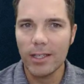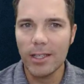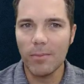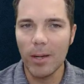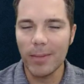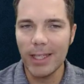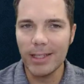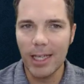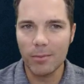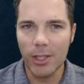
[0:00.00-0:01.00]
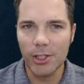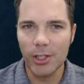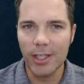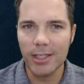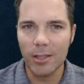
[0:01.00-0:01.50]
the pump intake
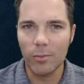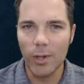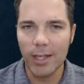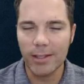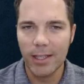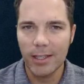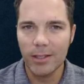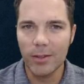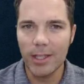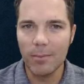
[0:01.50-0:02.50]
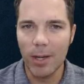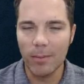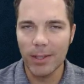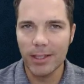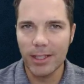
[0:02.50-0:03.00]
pressure is compressed to the
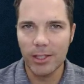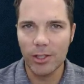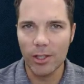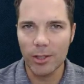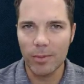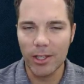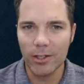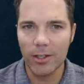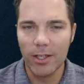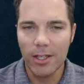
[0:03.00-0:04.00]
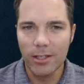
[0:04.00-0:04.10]
pump discharge pressure.